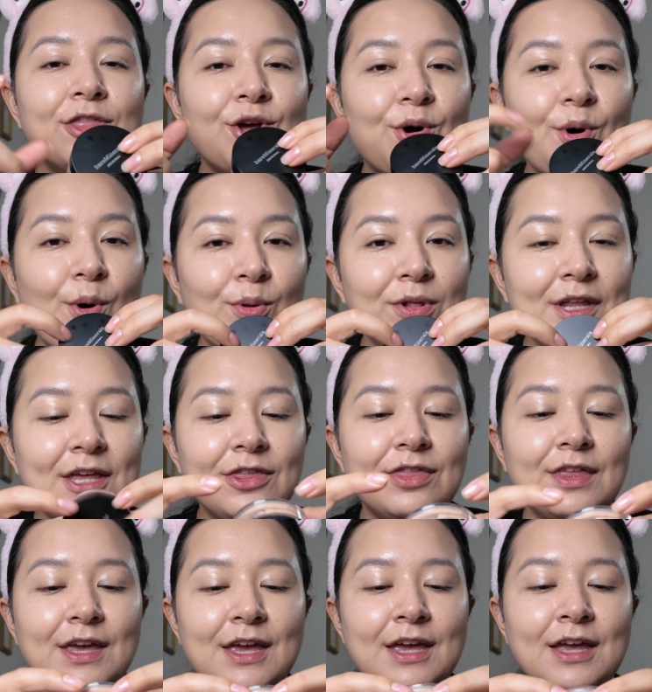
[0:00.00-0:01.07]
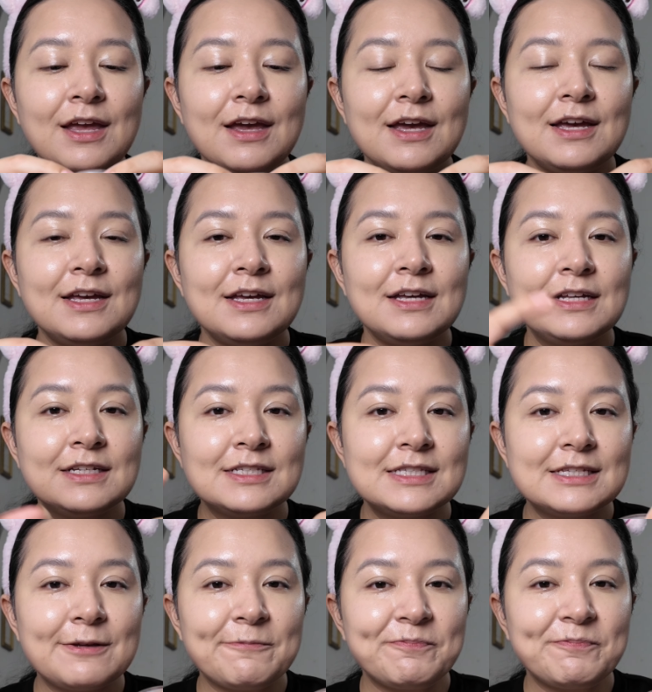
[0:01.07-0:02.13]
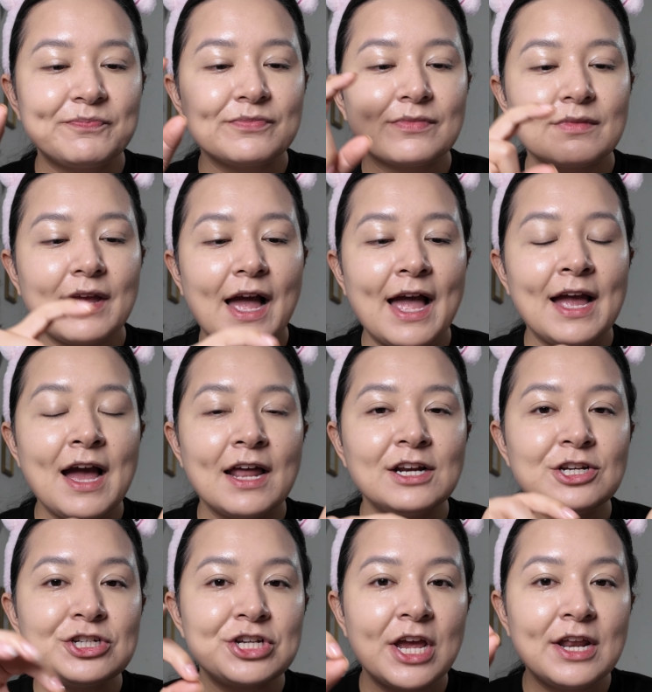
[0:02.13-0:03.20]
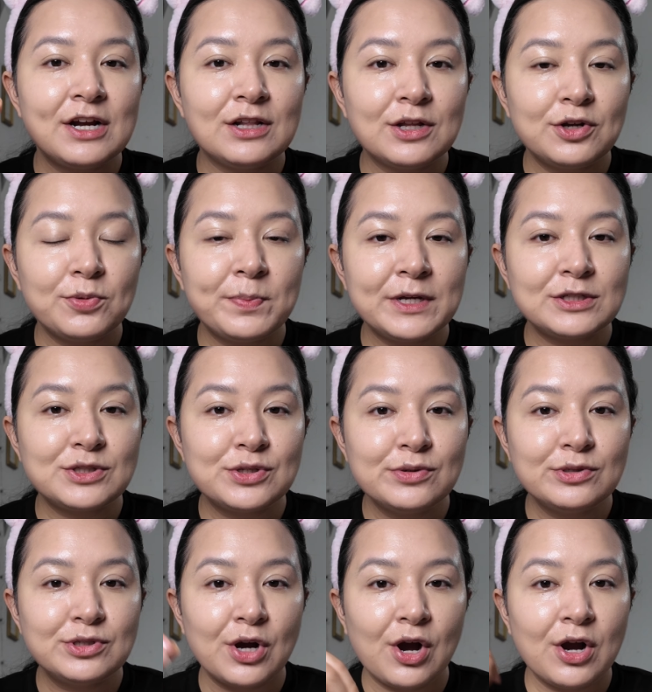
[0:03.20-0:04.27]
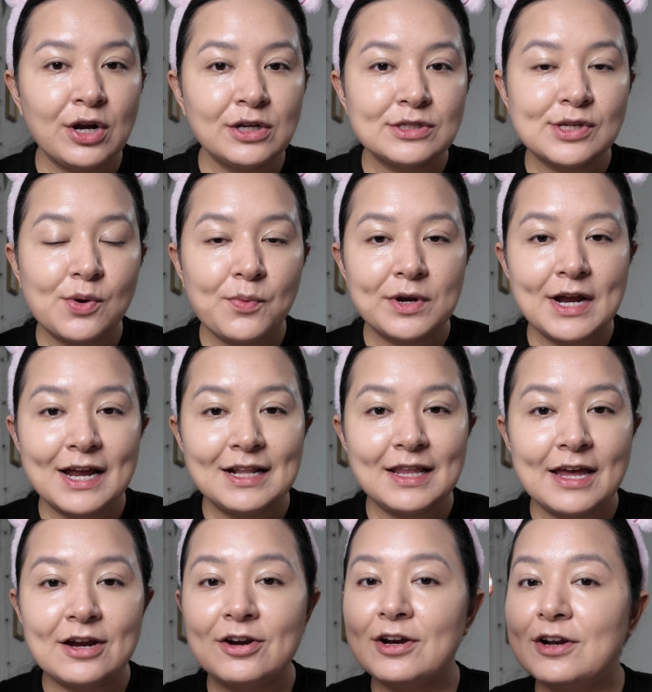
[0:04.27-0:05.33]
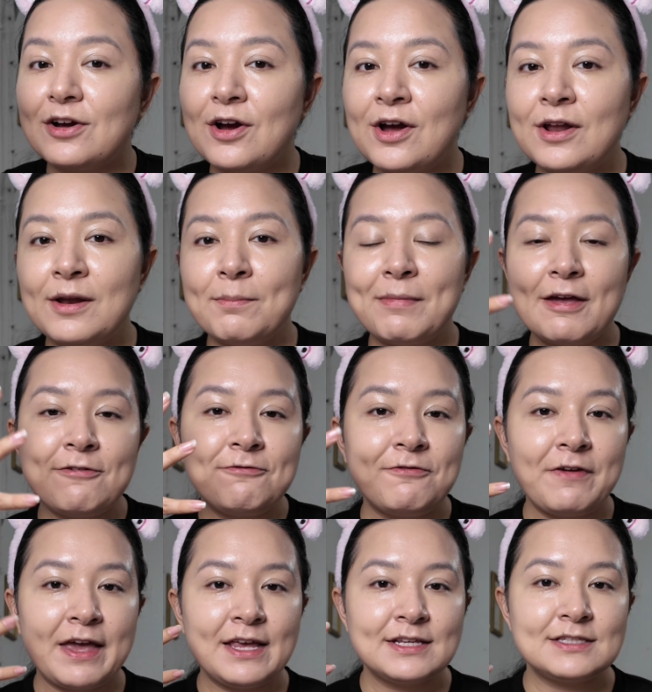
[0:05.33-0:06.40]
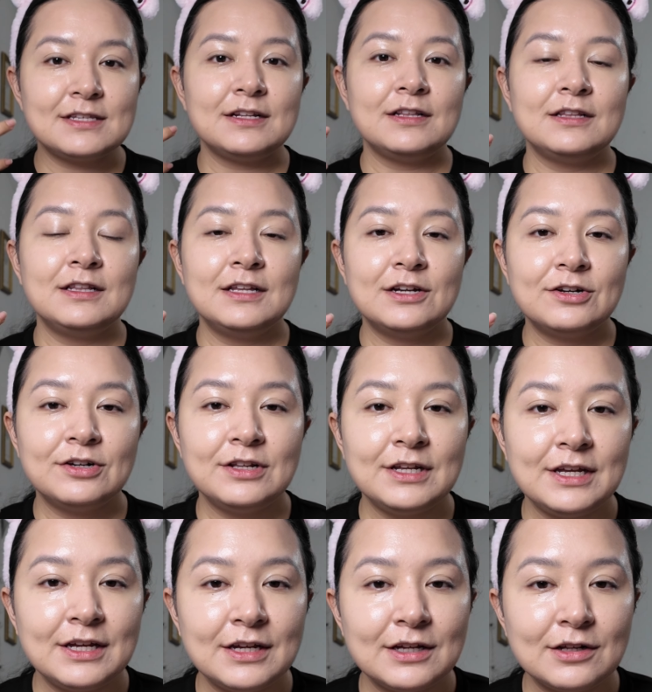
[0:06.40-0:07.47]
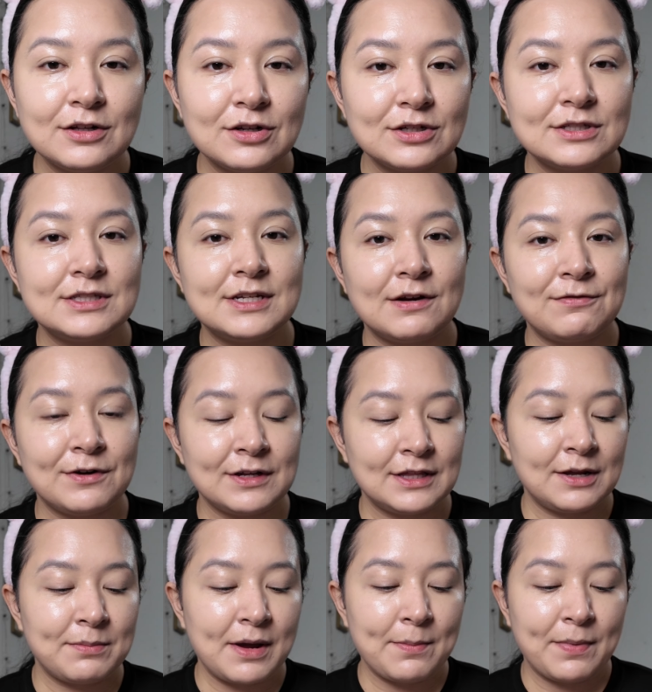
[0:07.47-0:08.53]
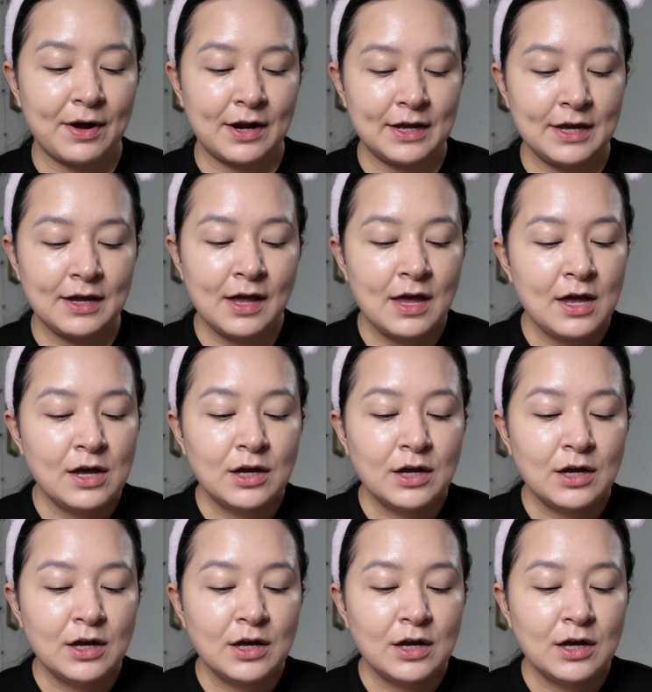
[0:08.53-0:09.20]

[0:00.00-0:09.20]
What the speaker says: The only thing is I got a shade a little bit too dark, so when I layer it on, my face literally looks different than my body.